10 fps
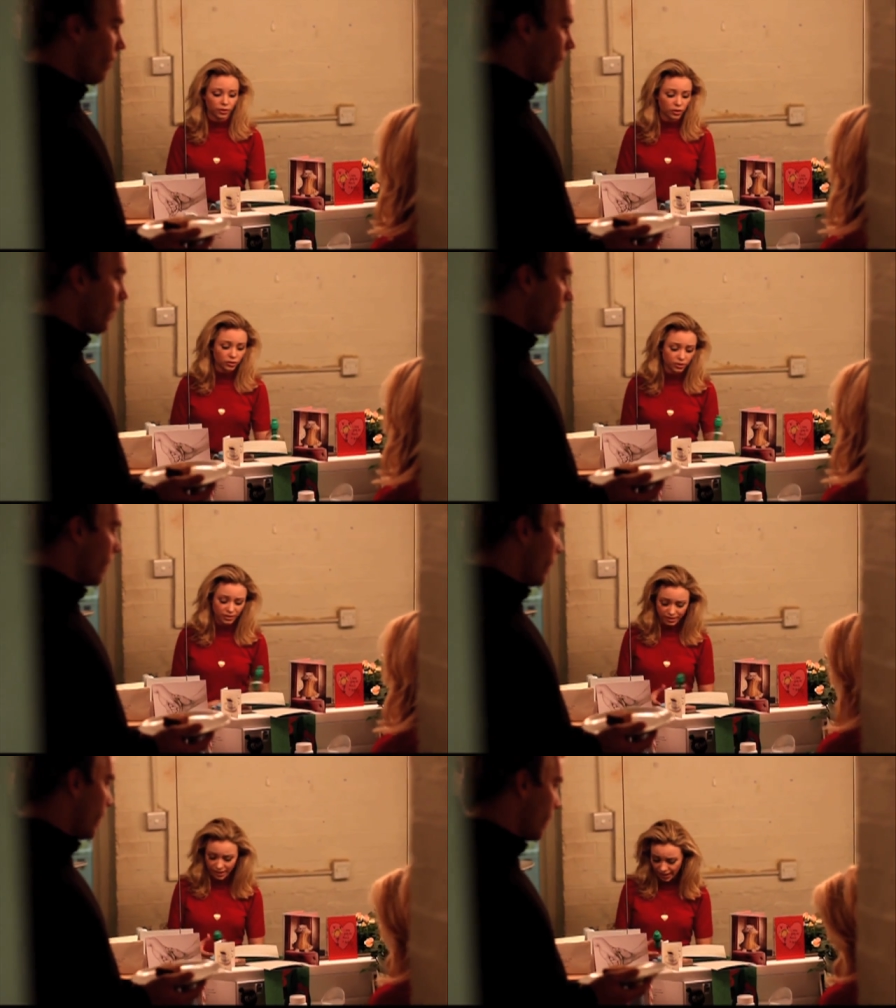For God's
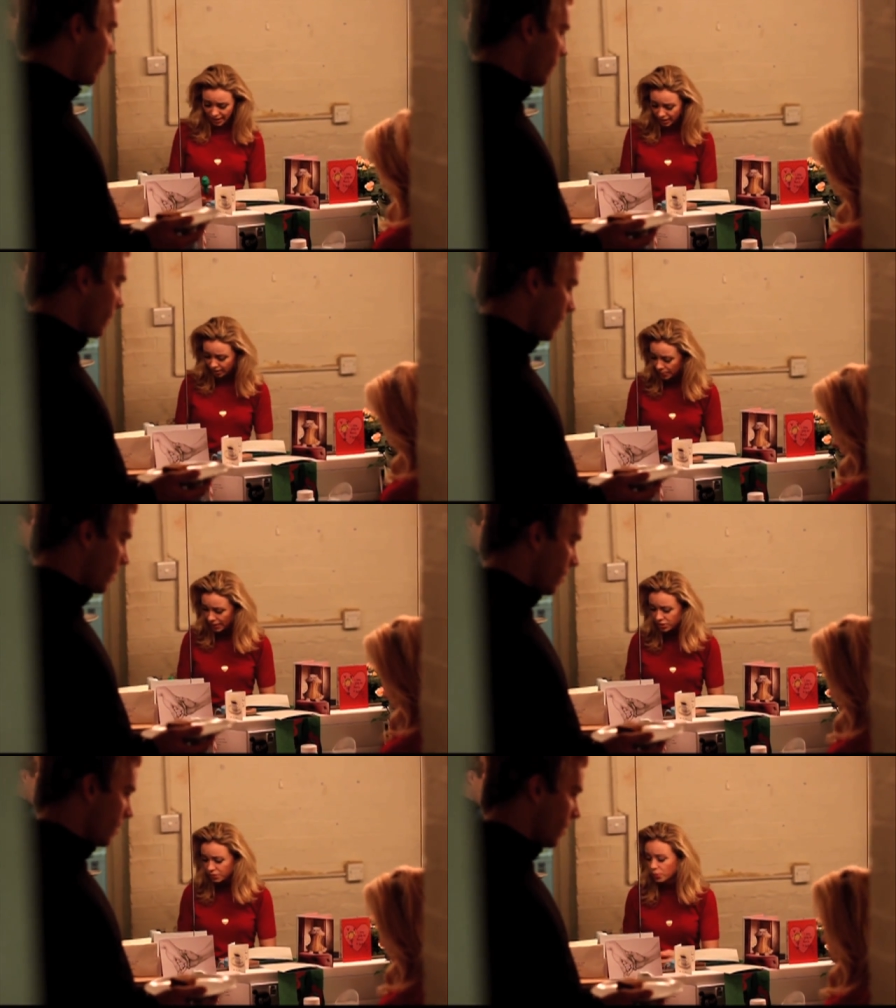sake, and I'm
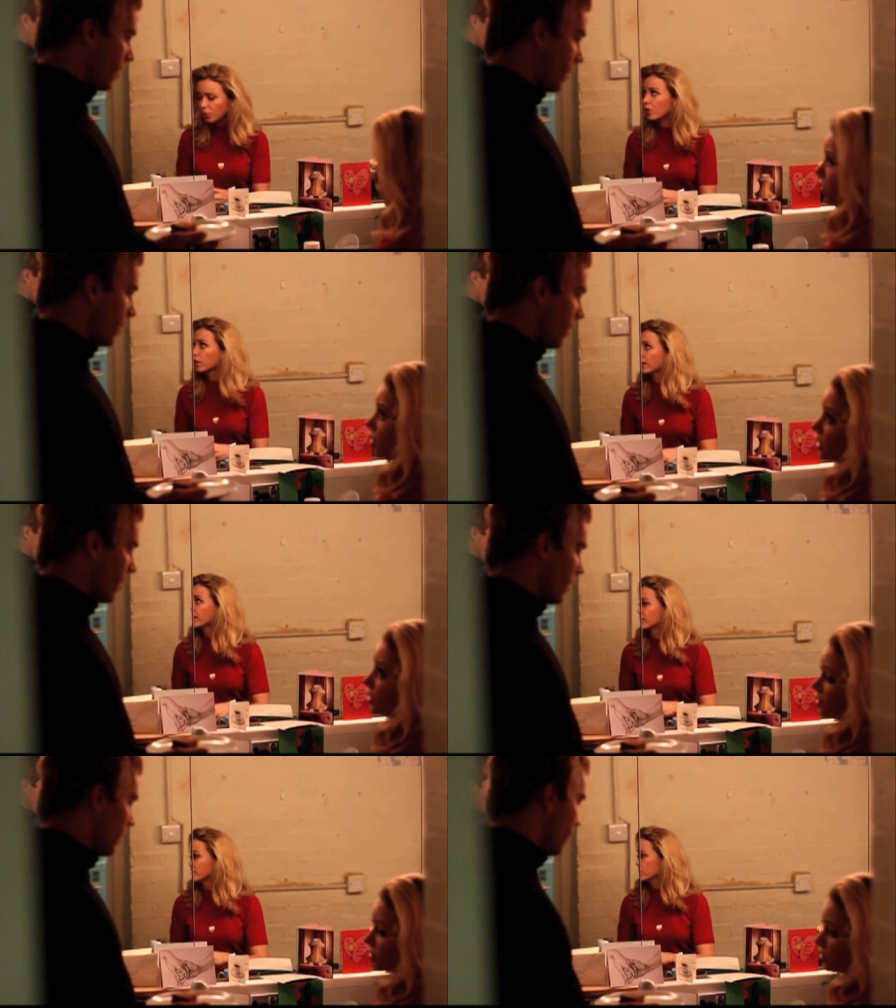out of Barocca.
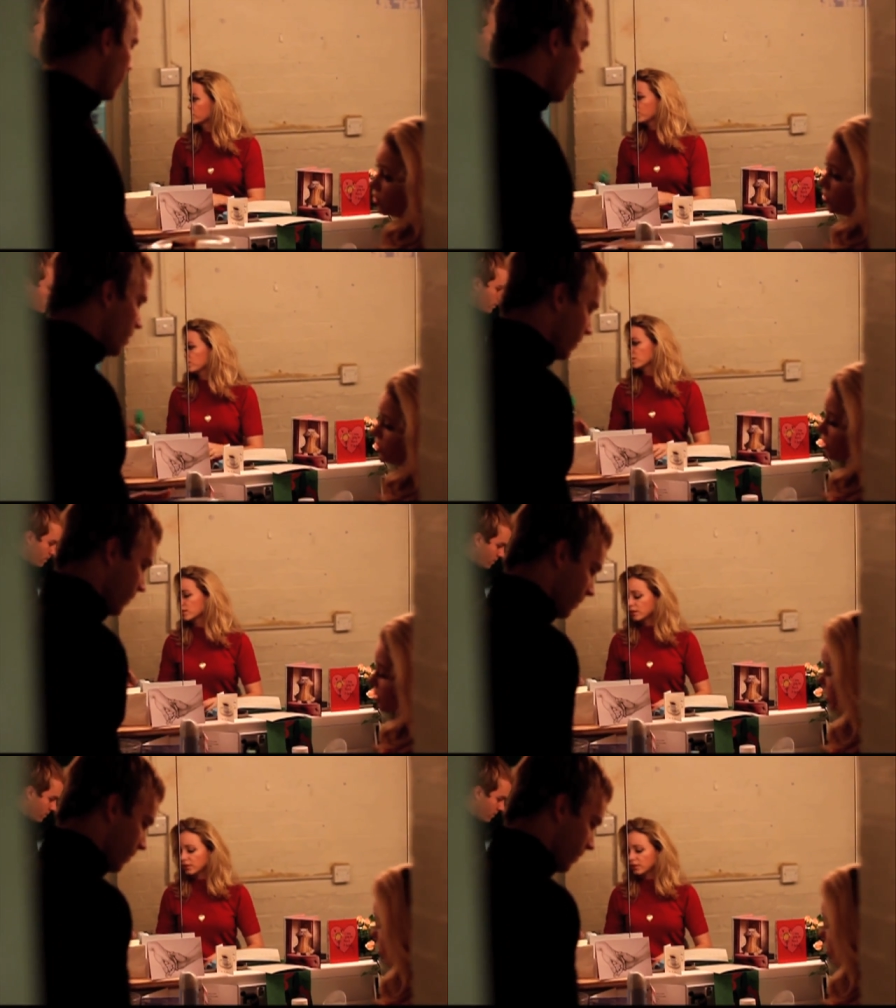Could you just...